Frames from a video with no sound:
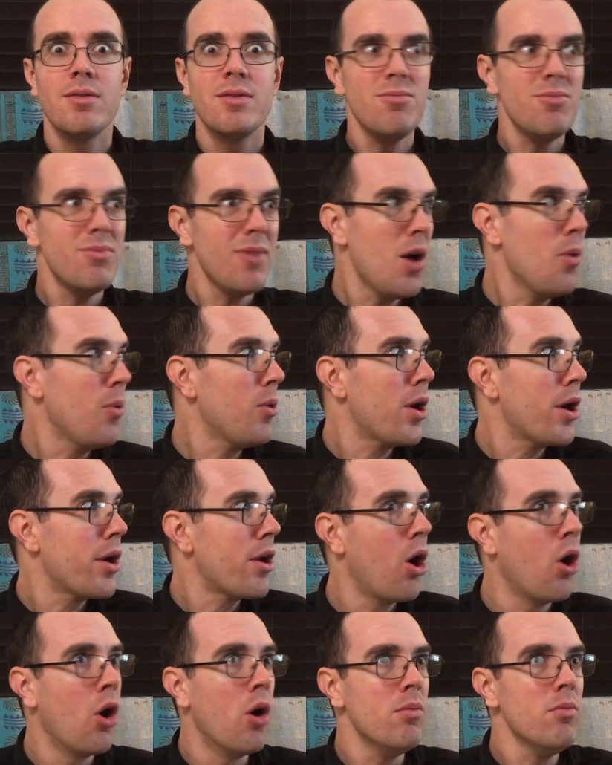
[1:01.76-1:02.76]
while we're at
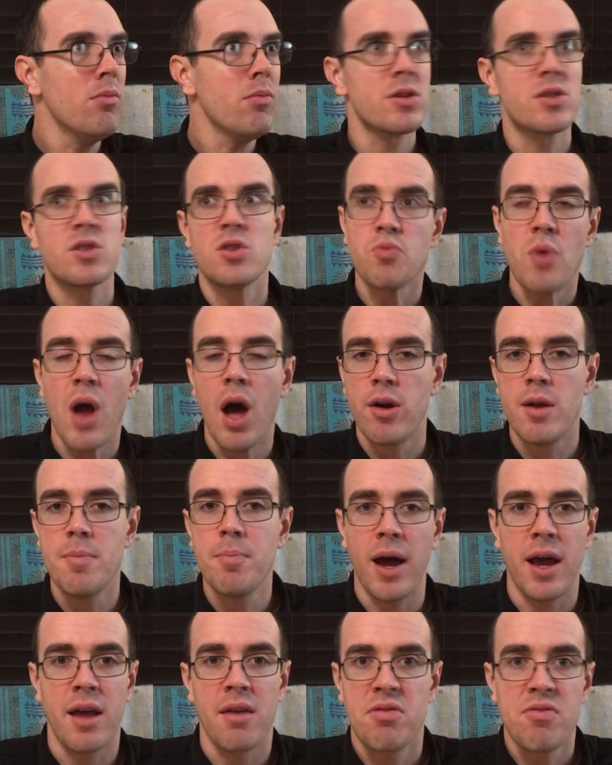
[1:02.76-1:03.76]
home, we're surrounded
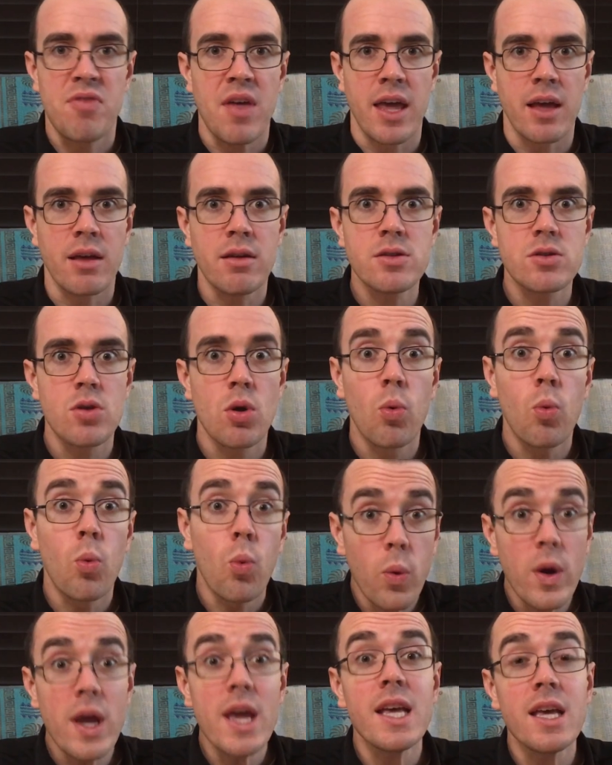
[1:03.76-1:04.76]
by things,
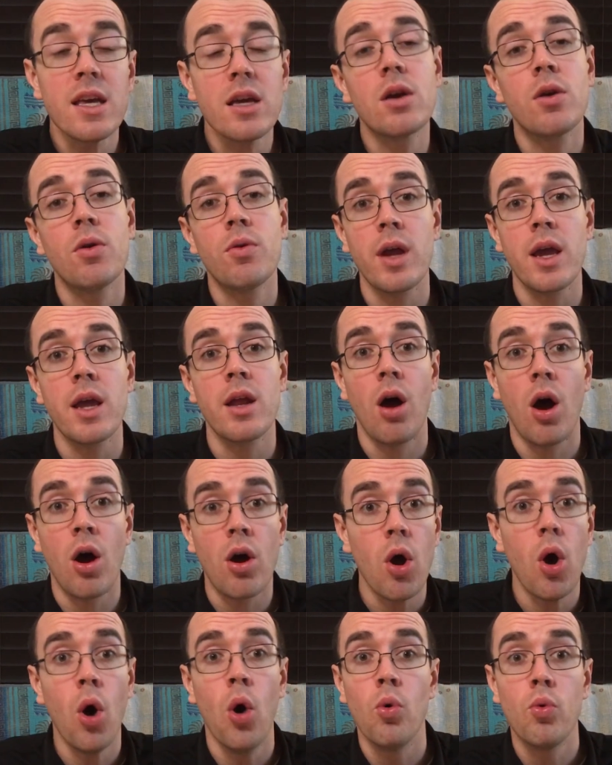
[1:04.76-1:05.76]
we can create
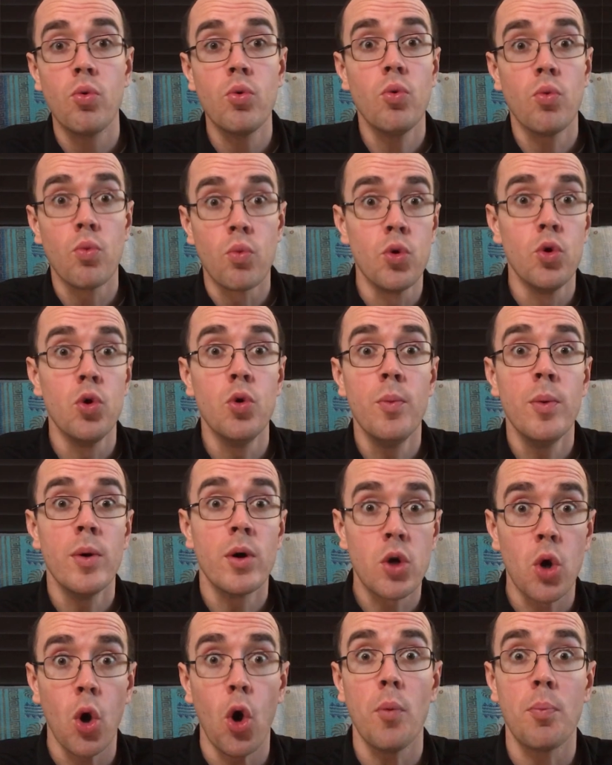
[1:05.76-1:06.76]
our own Rube
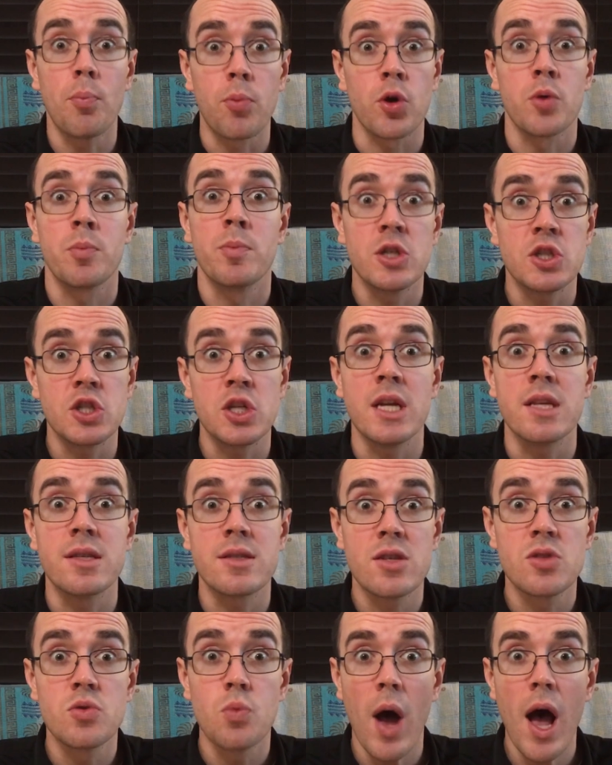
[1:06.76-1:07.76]
Goldberg machines
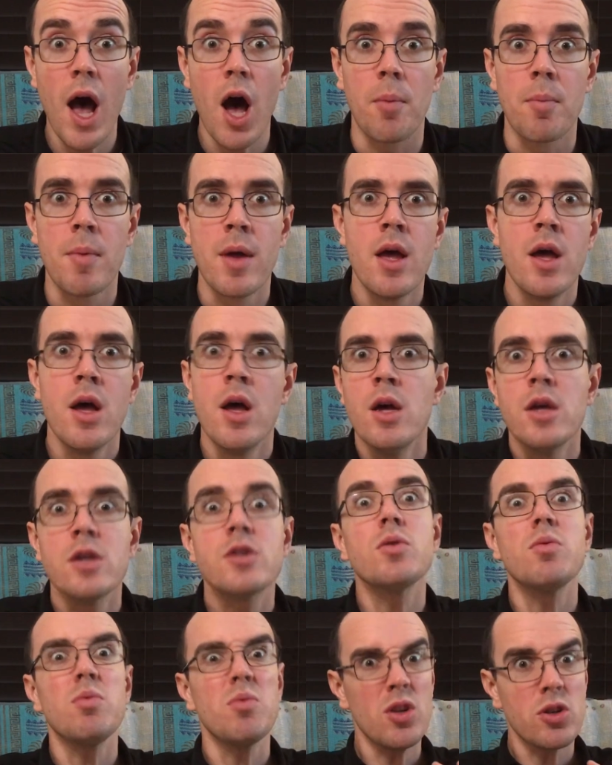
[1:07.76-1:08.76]
as well.
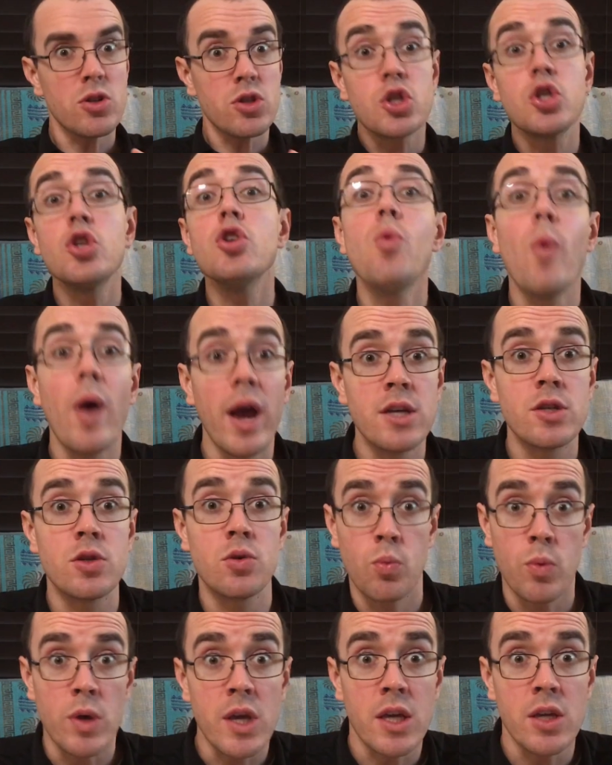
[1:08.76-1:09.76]
So there's two
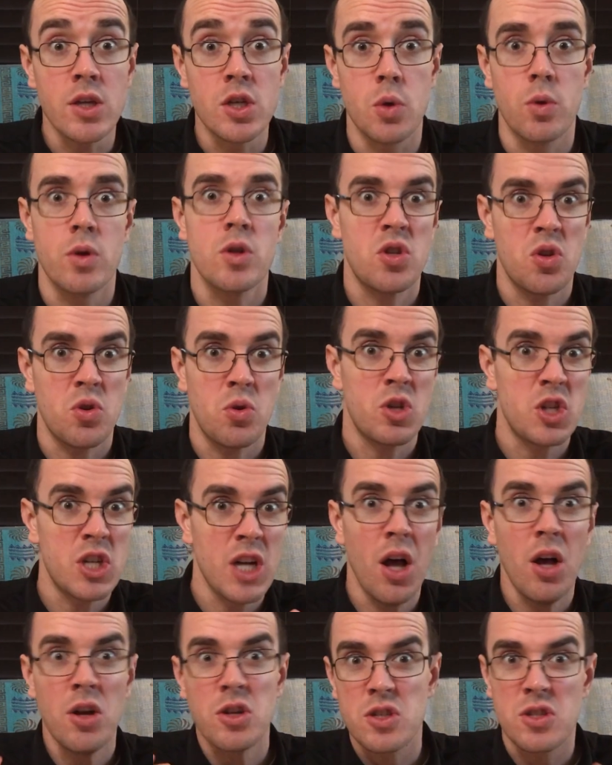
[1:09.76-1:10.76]
ways we can do it. So your
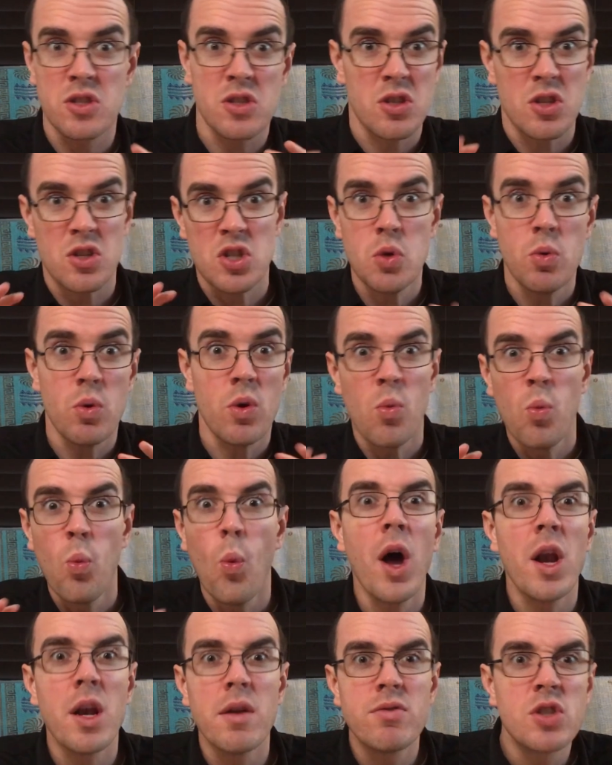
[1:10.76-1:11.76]
challenge is to do it
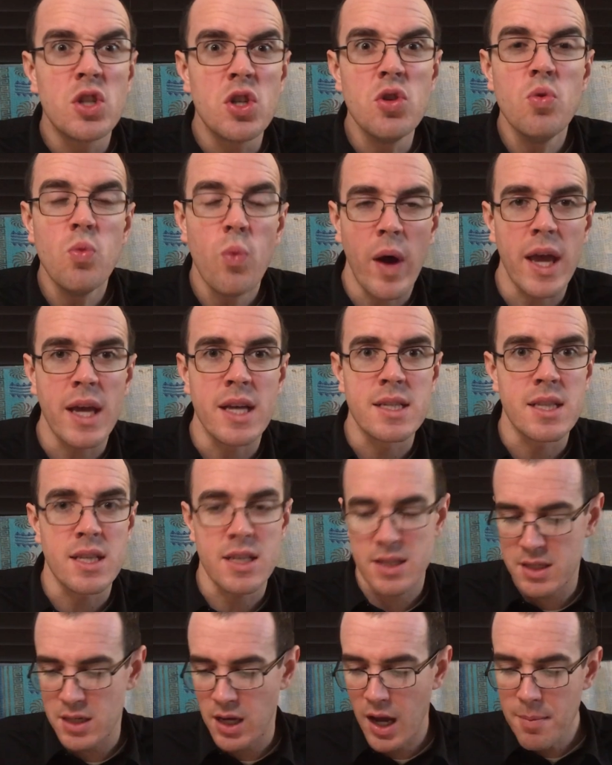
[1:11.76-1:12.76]
one of two ways
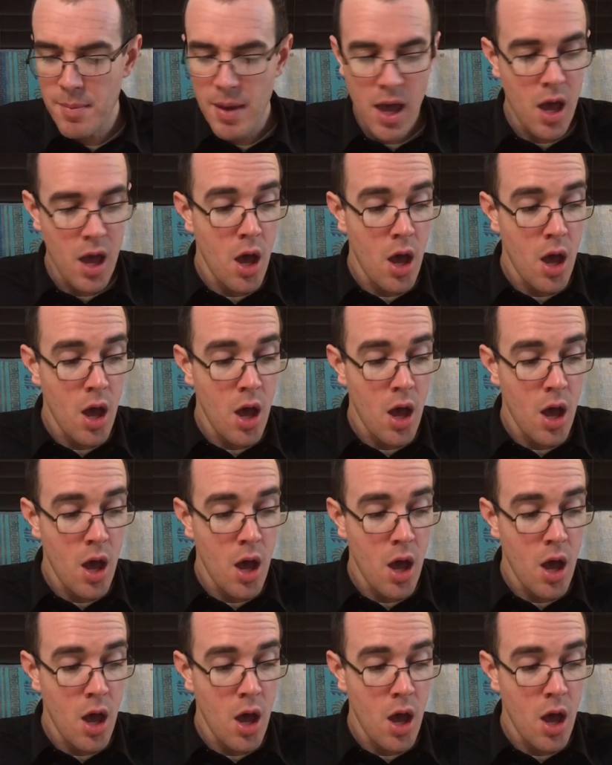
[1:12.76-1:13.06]
this time.